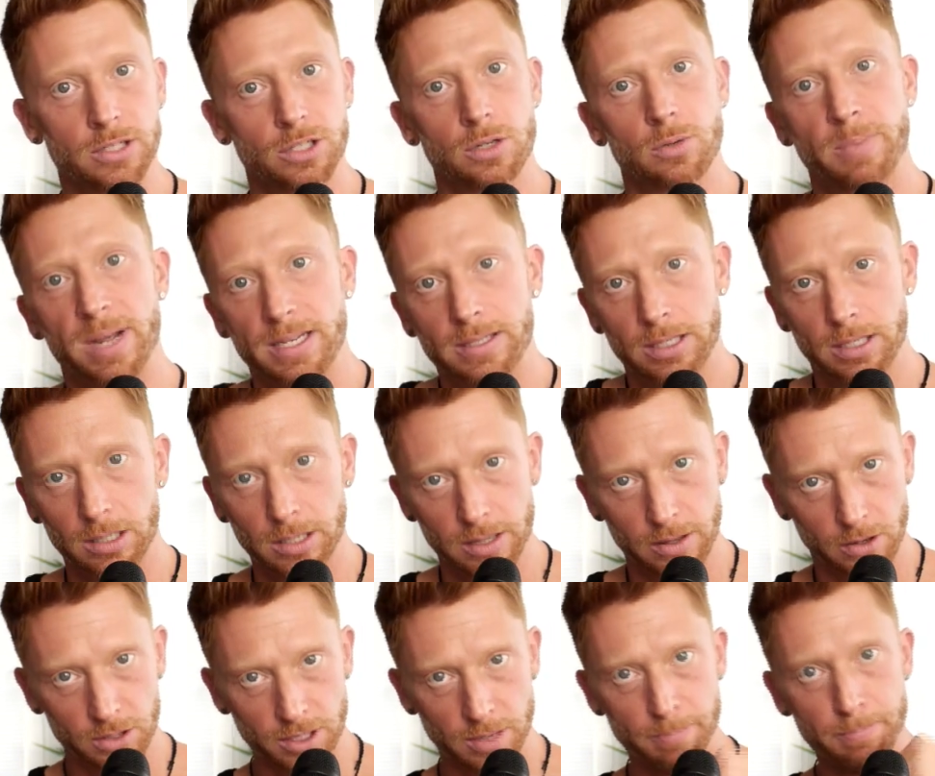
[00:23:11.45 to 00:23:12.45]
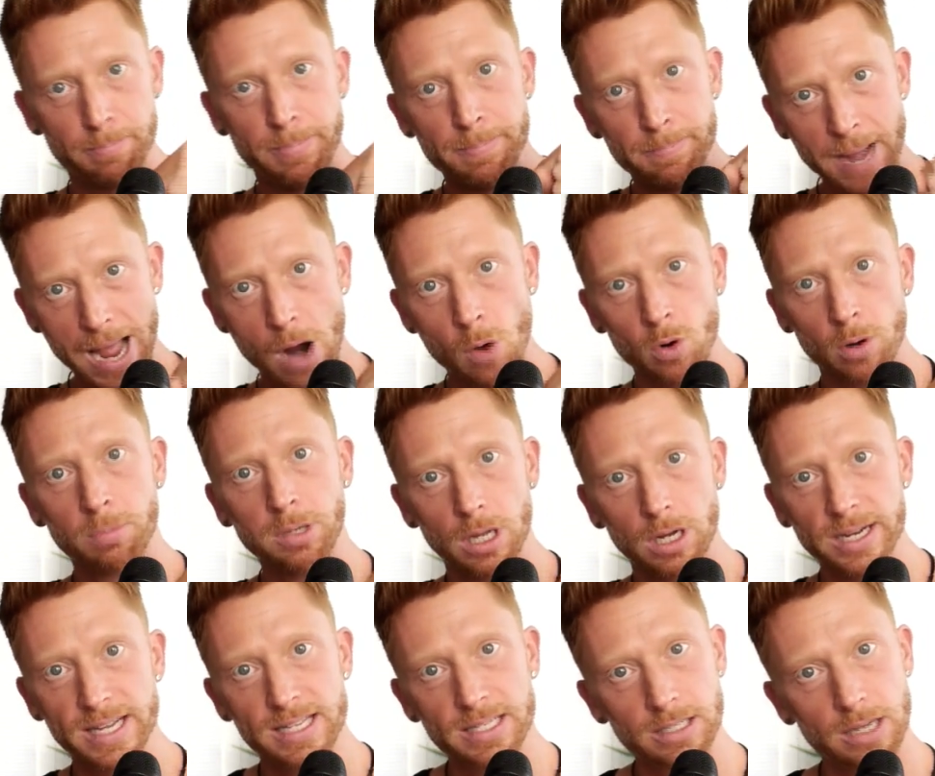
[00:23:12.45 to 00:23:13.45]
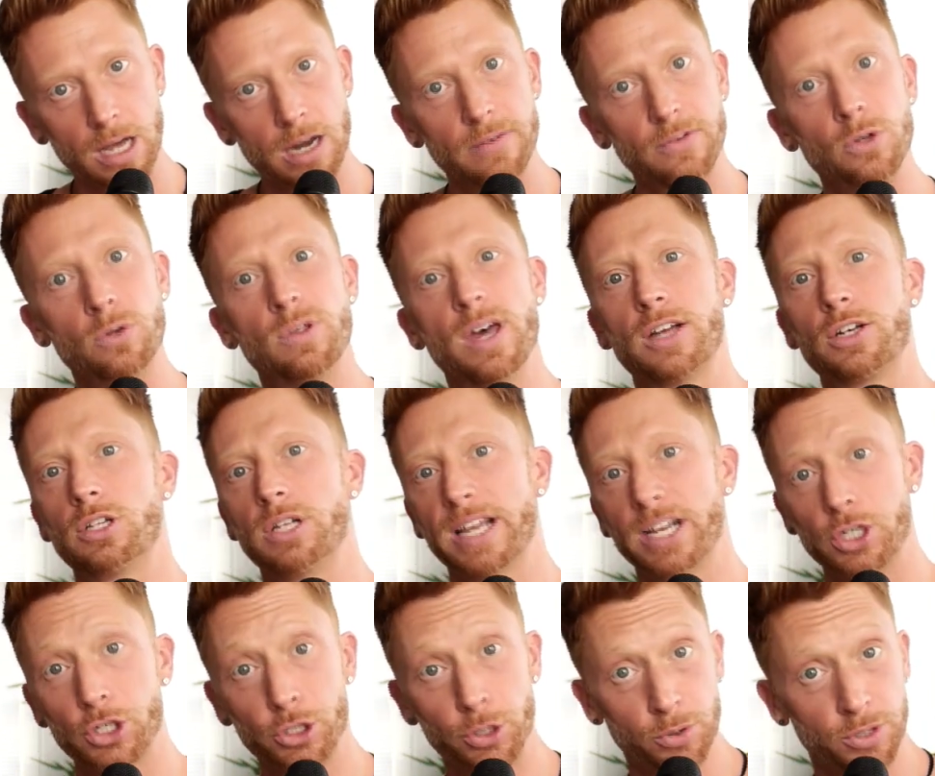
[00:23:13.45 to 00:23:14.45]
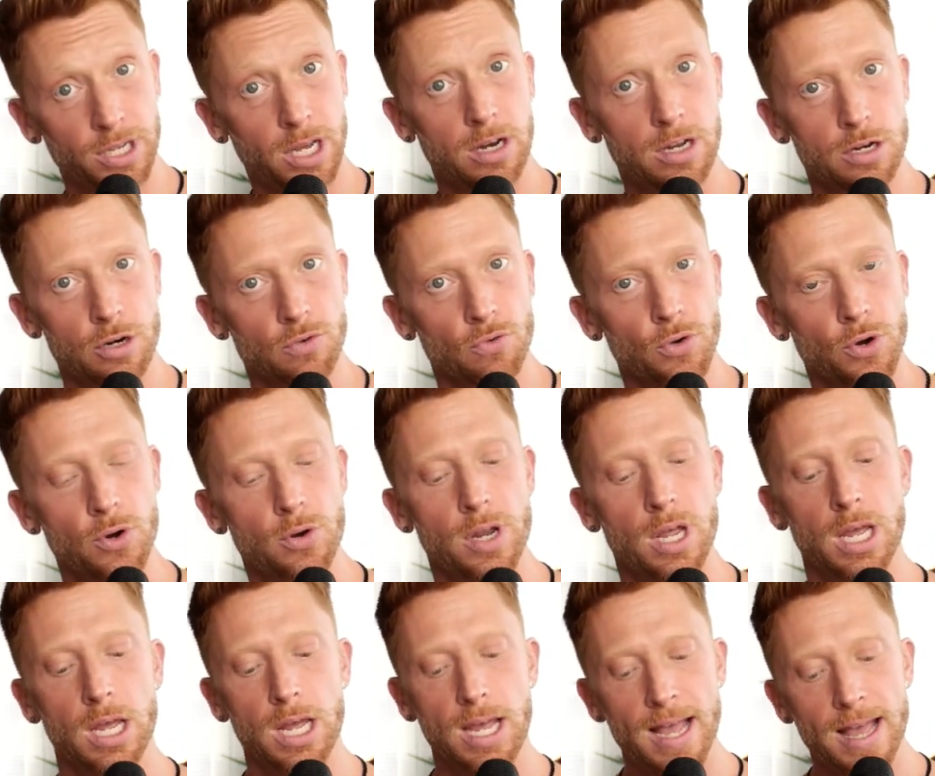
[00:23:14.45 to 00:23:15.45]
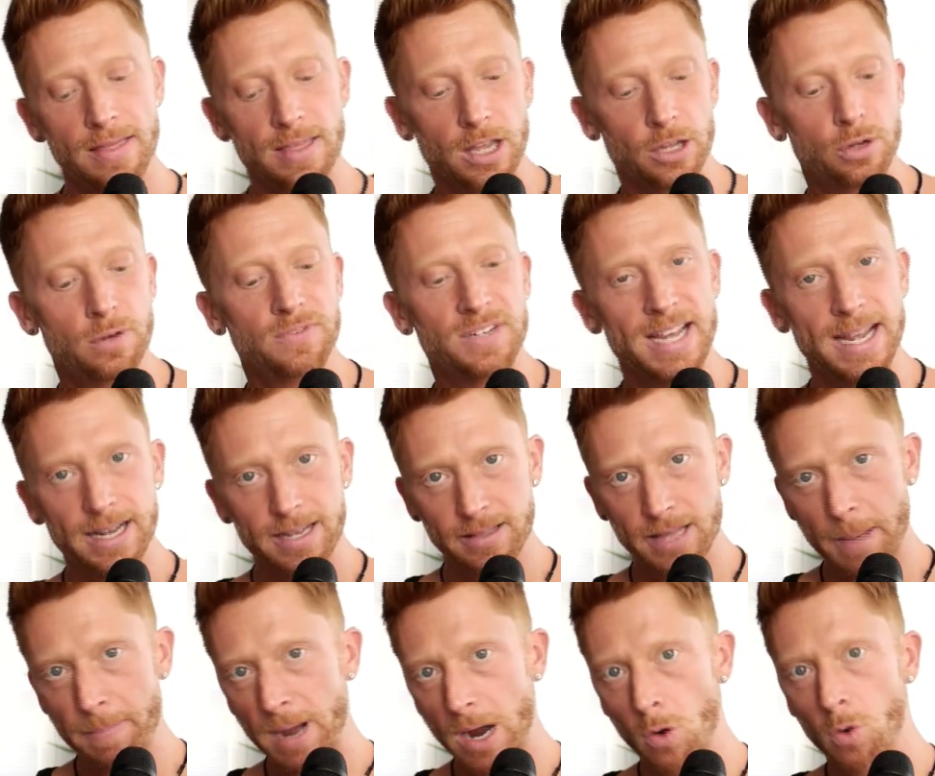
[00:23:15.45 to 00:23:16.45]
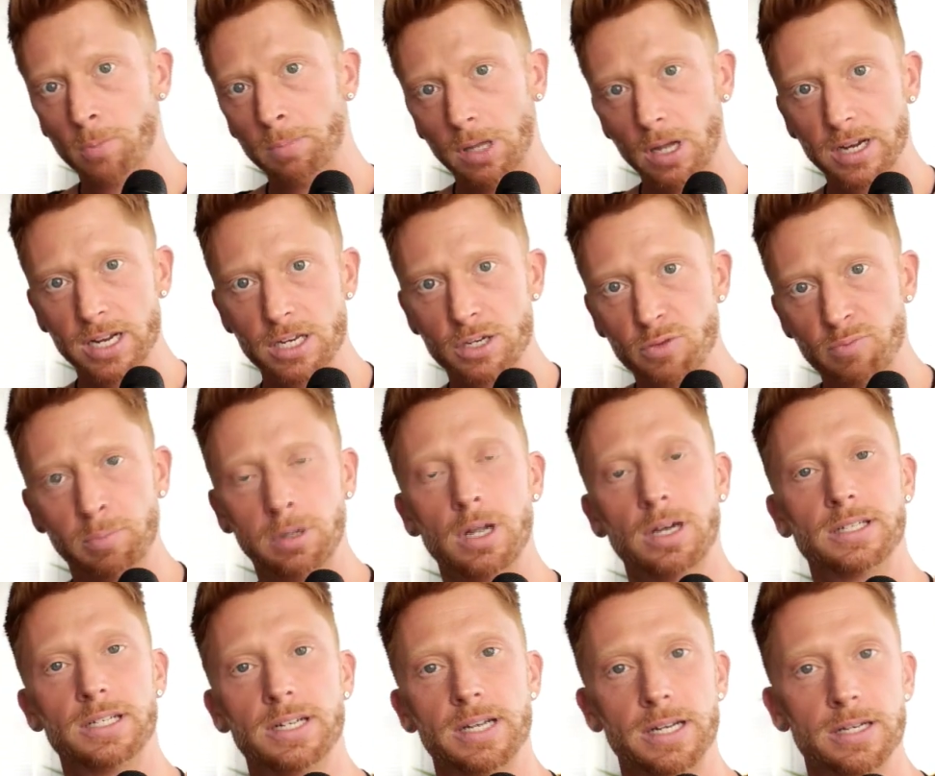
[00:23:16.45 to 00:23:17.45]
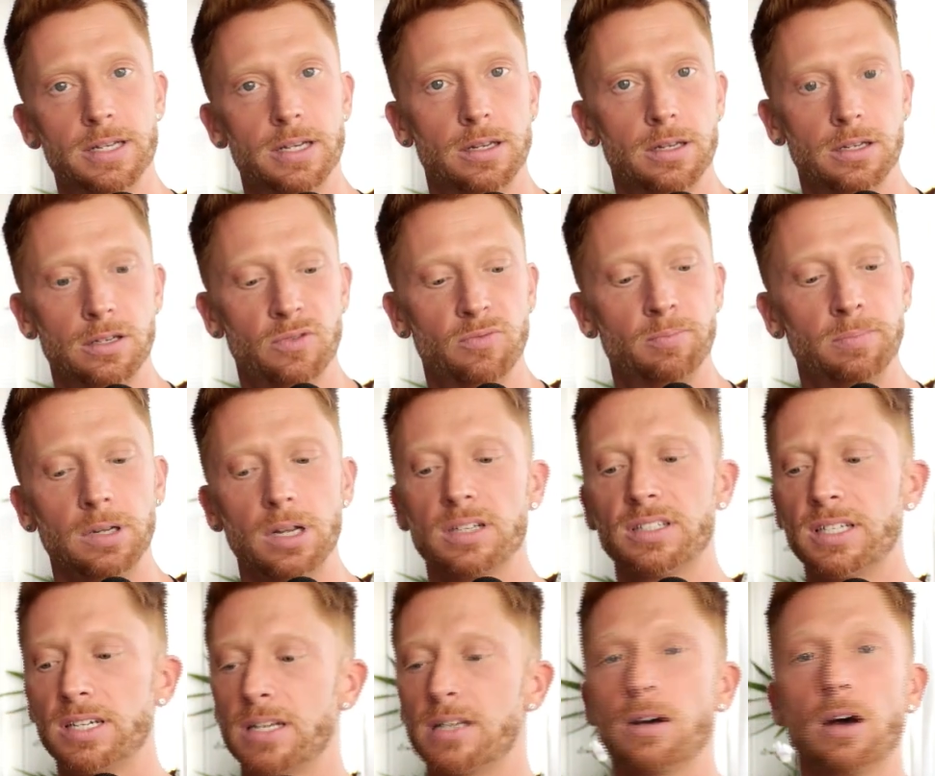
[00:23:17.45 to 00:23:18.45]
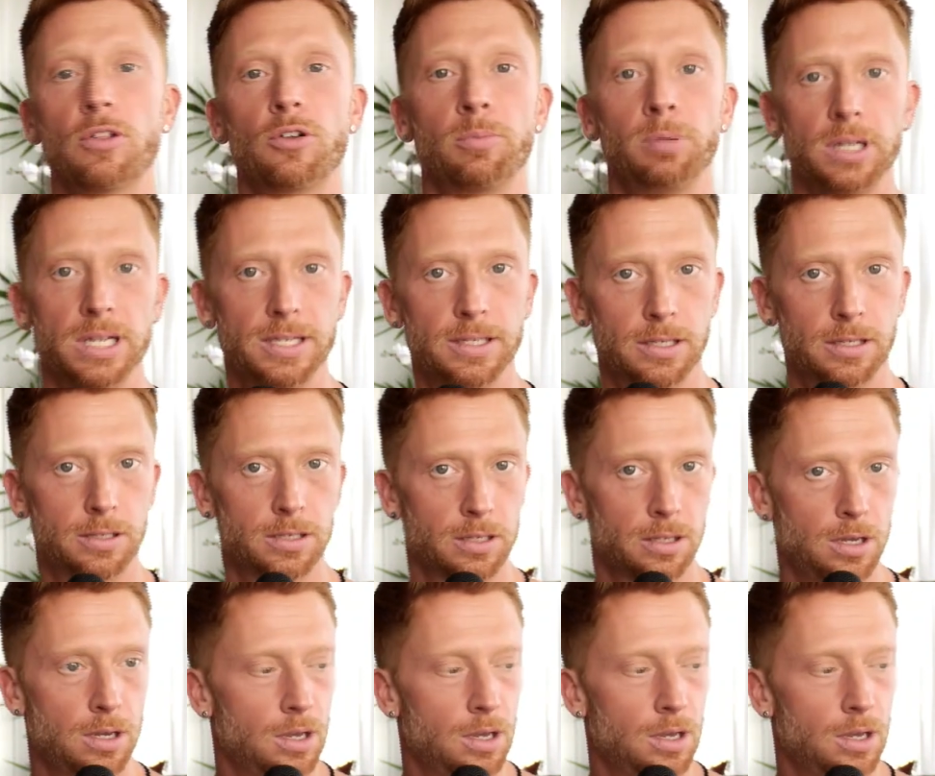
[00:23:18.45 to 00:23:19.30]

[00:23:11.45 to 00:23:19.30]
So basically there's a power plug inside of you that like shoots out of your root, that you've taken that power plug and you've plugged it into other places.